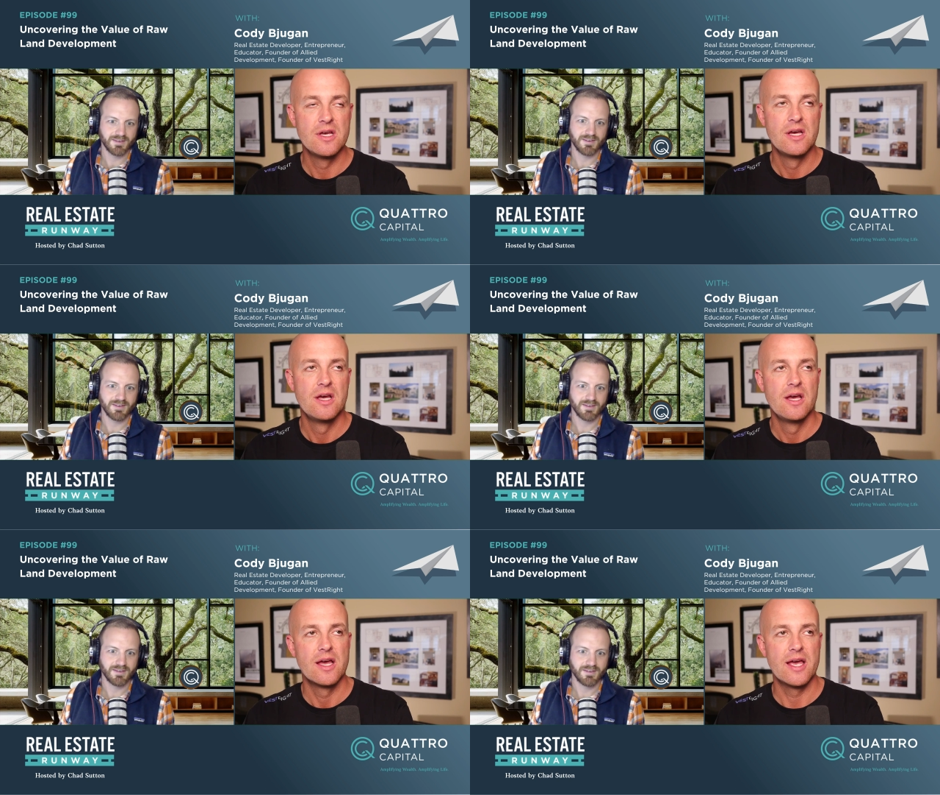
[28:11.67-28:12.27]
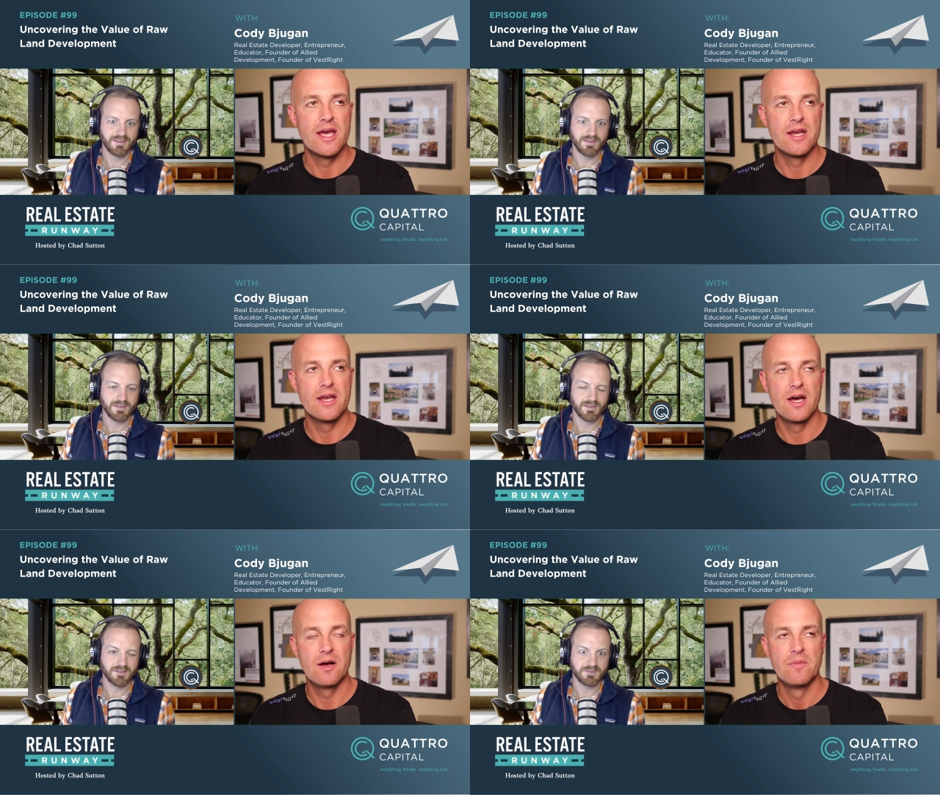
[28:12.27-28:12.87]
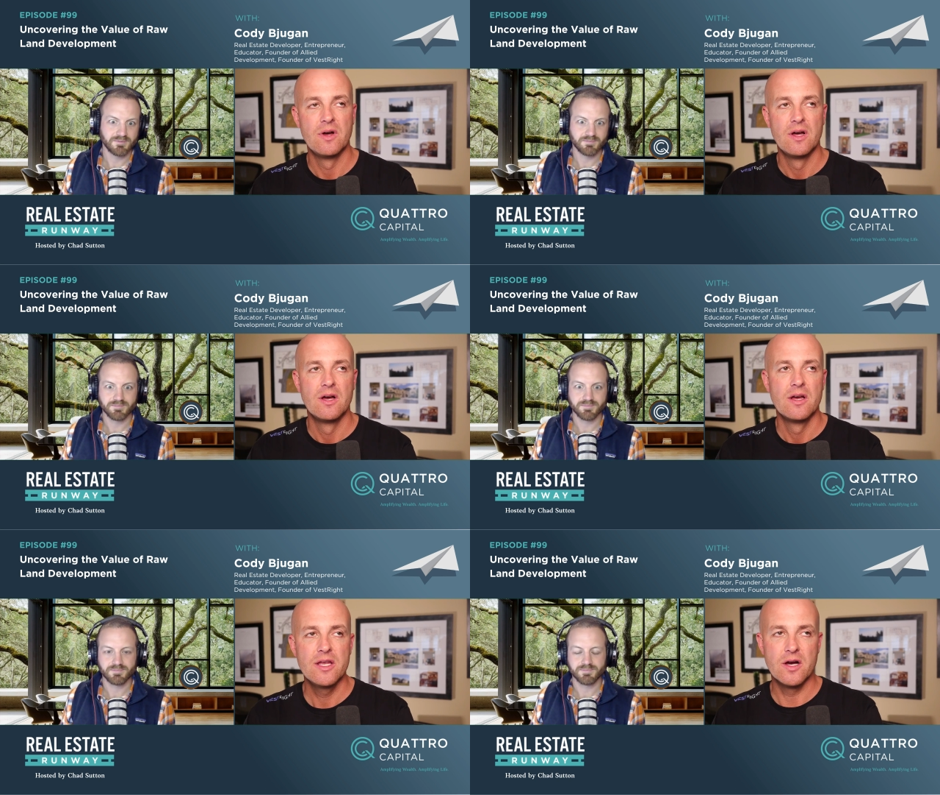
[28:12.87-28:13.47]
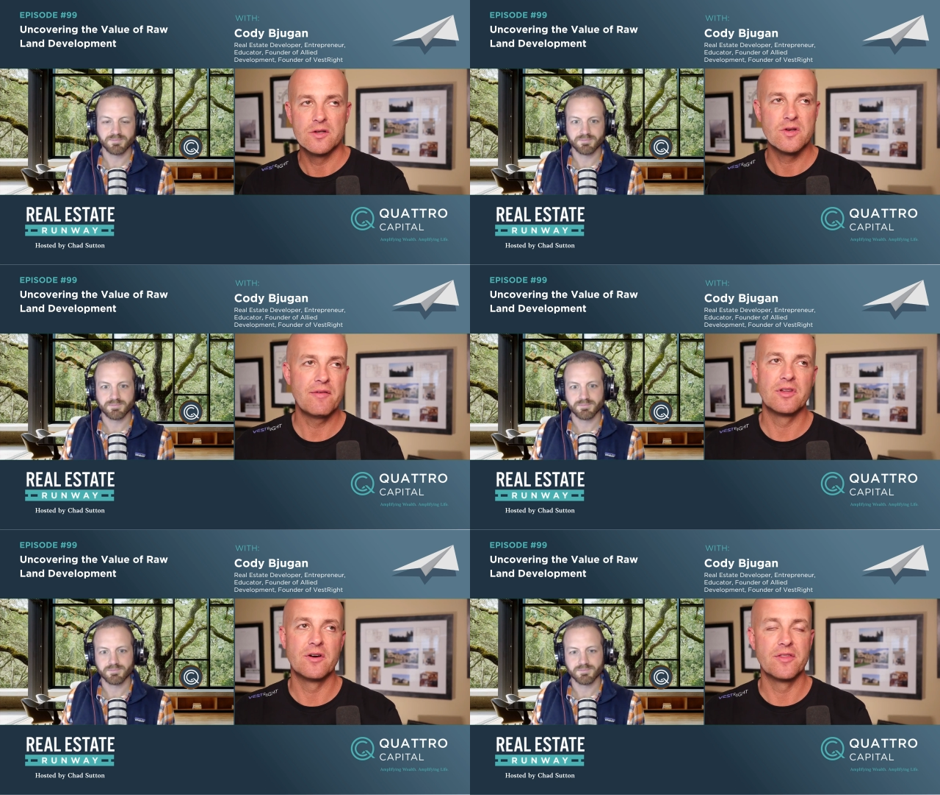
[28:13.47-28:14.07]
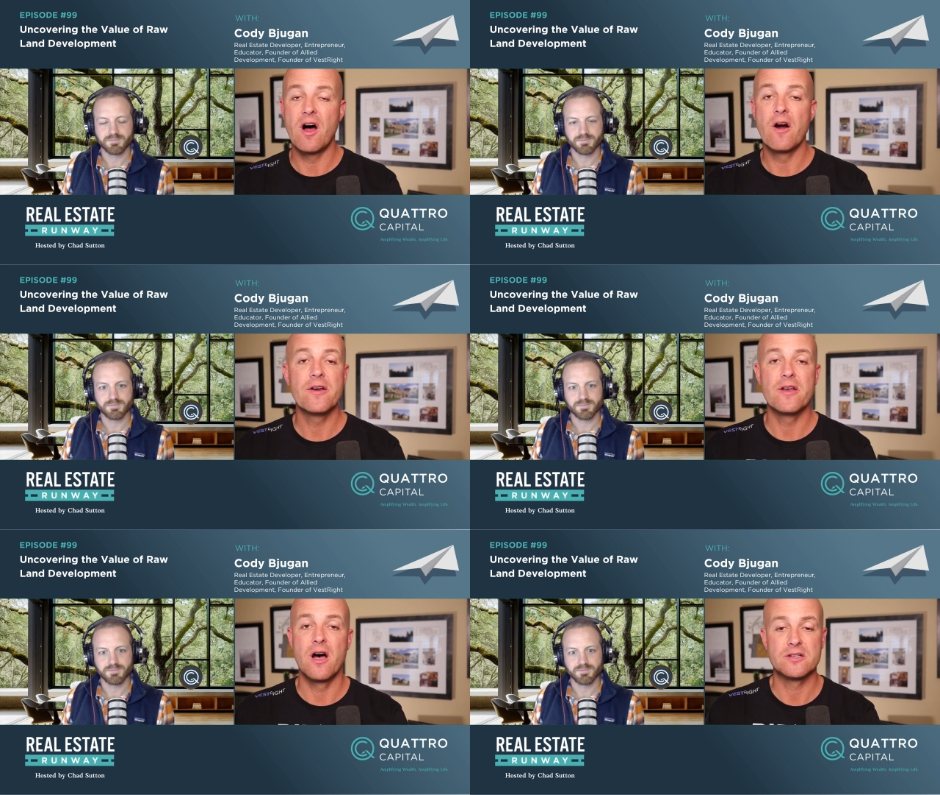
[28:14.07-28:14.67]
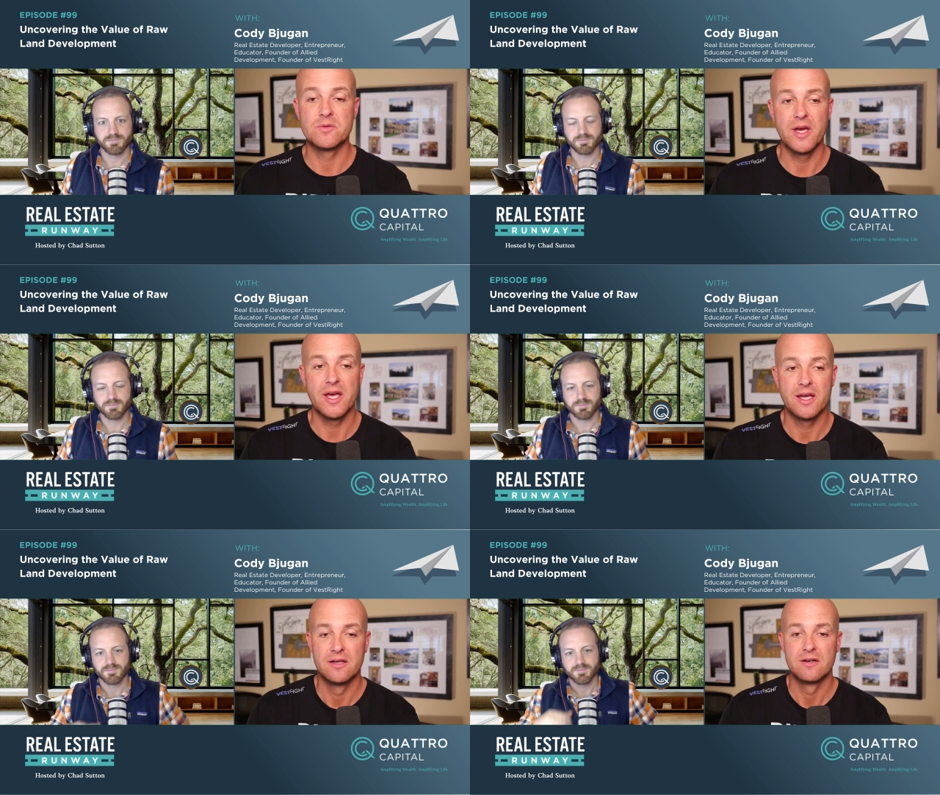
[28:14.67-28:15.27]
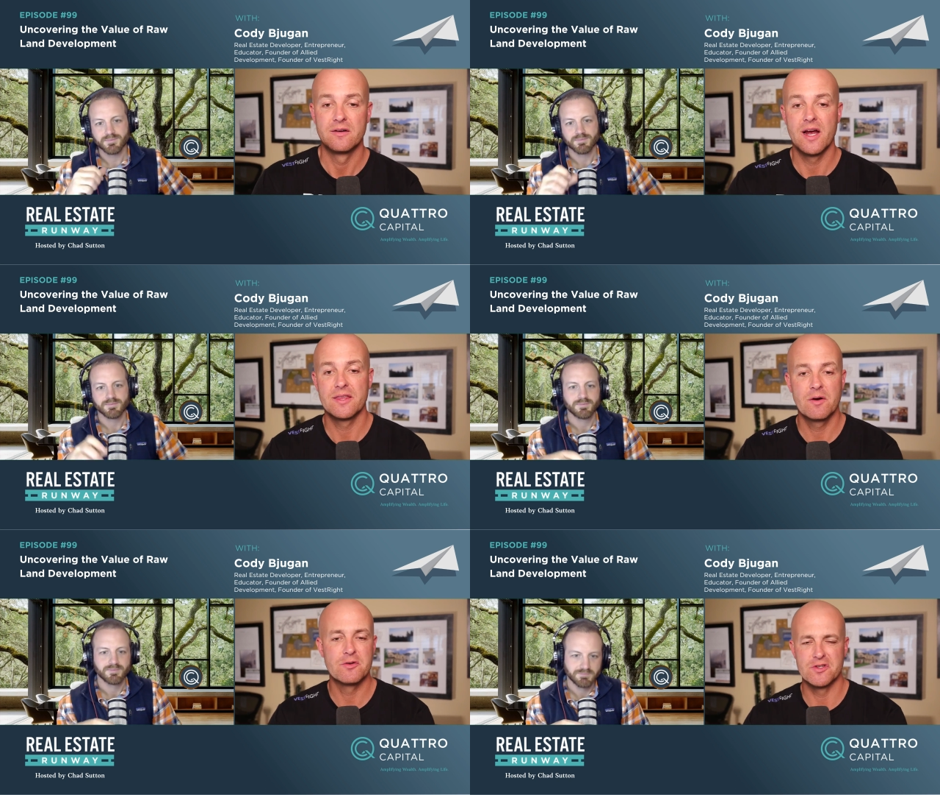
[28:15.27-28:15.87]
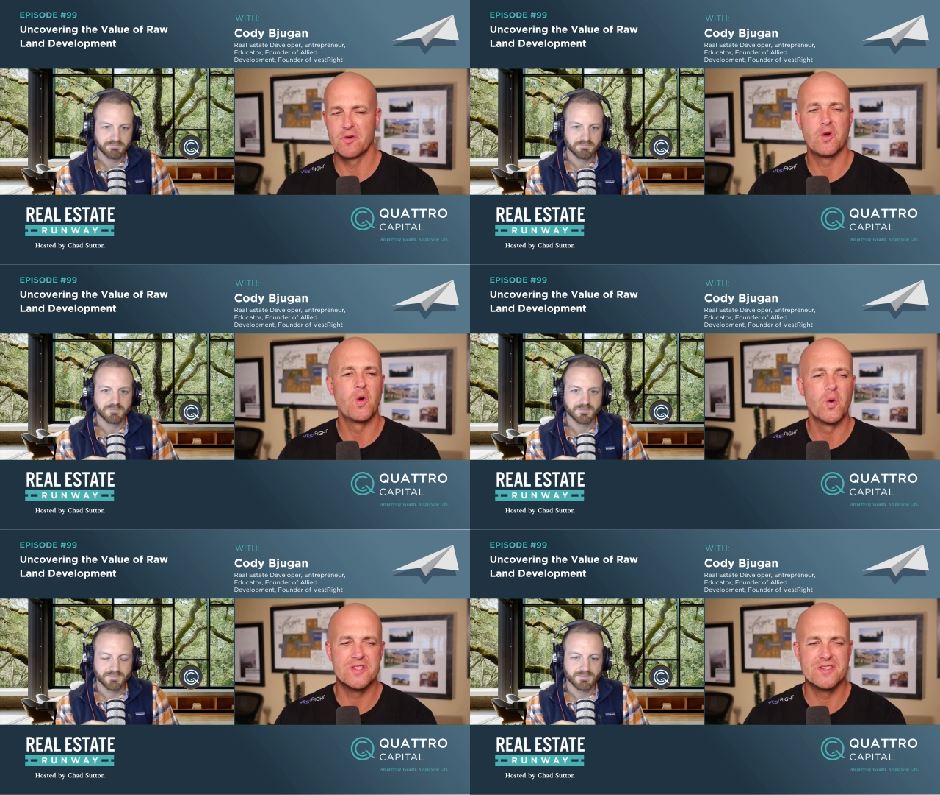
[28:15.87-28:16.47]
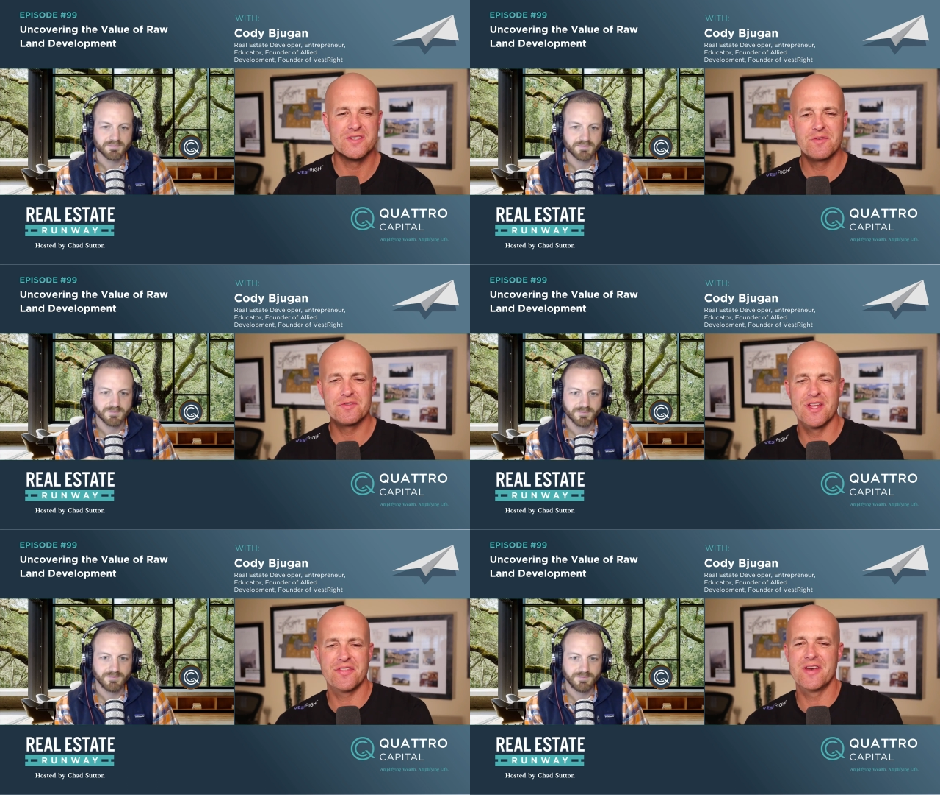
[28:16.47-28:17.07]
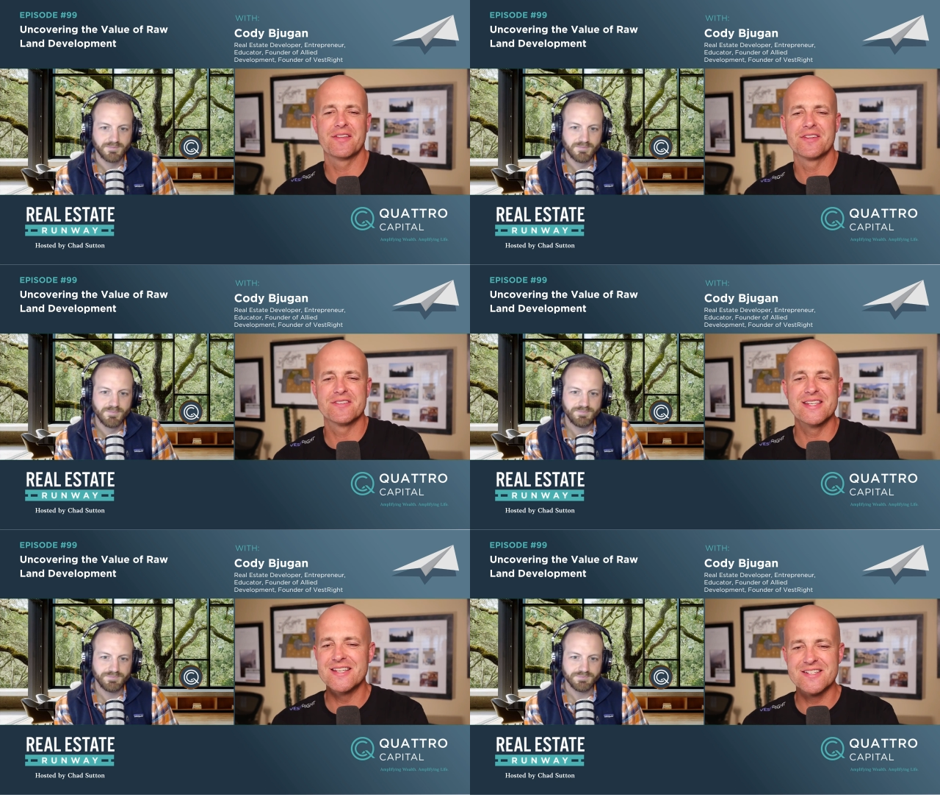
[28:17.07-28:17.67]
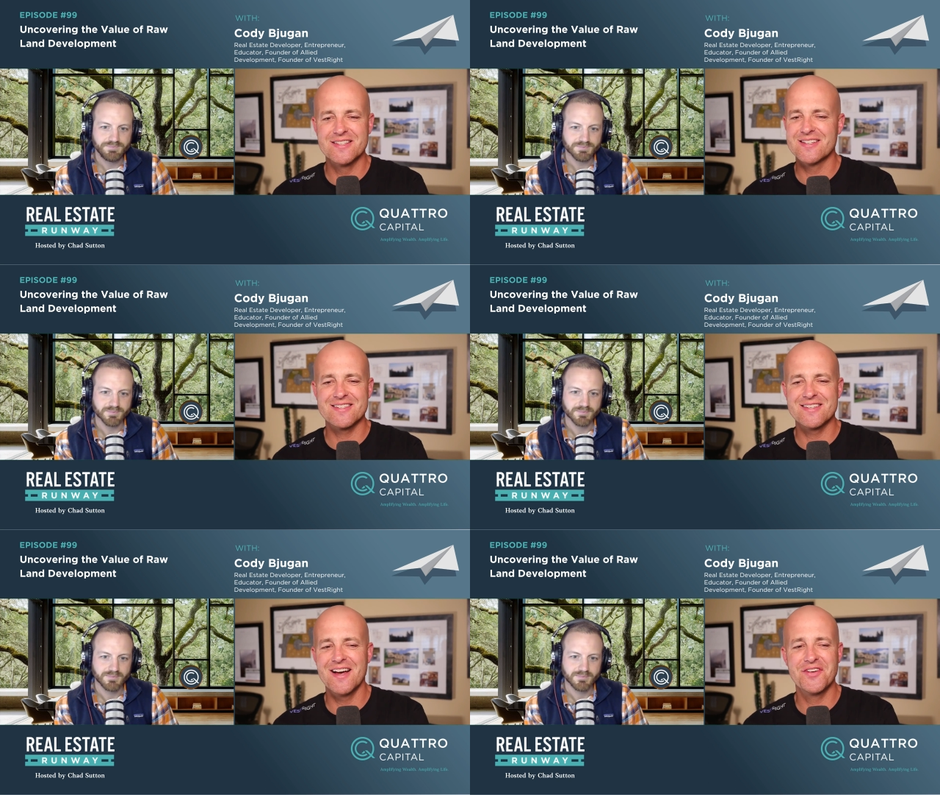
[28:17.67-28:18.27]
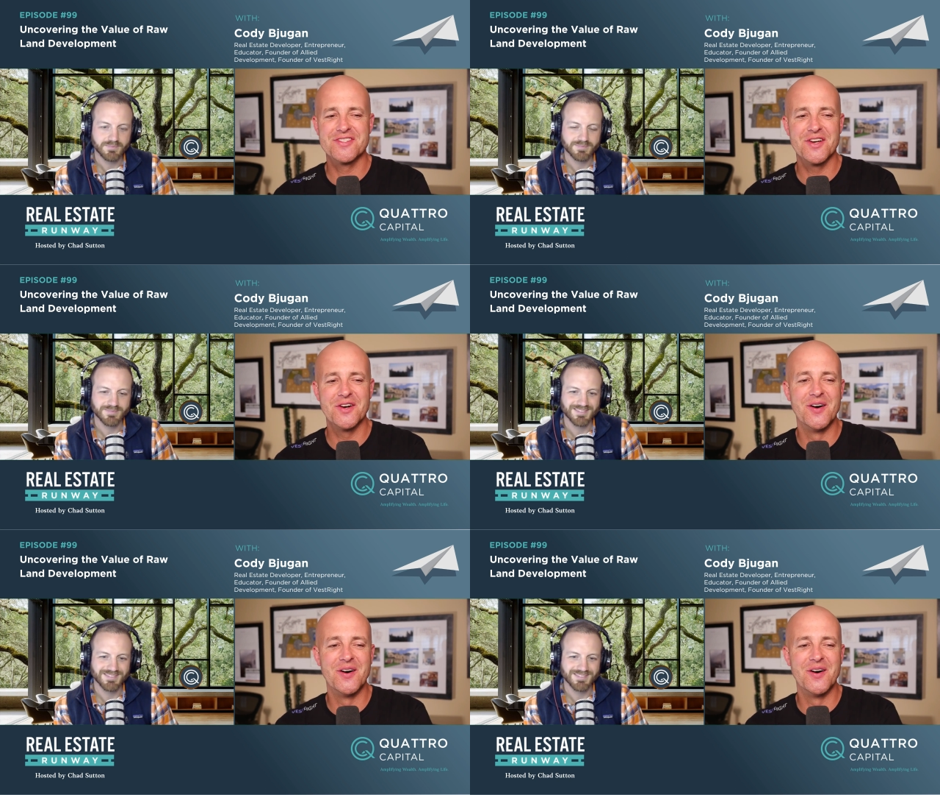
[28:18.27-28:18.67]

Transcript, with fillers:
Speaker 1: years. And um, you know, so I've learned the hard knocks way, right? There was no courses, there was nothing out there teaching this stuff.